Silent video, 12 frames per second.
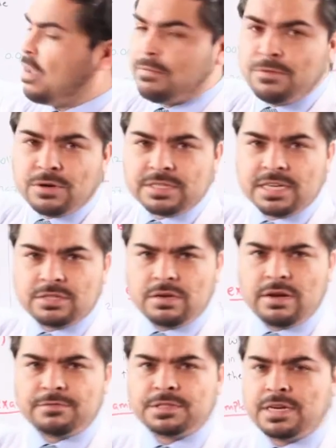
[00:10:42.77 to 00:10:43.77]
we have note that
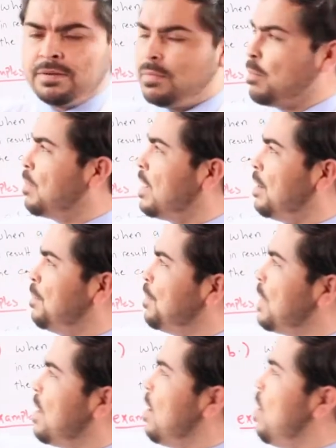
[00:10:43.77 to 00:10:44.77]
you have to remember
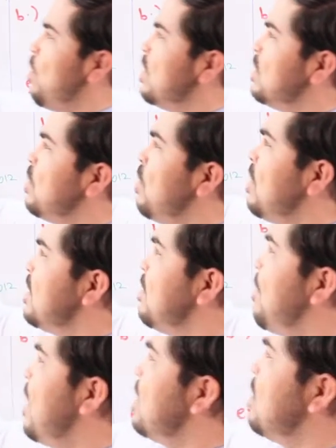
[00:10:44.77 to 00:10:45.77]
when 0 is
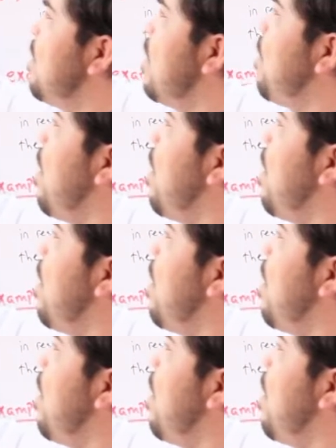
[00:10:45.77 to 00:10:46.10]
divided by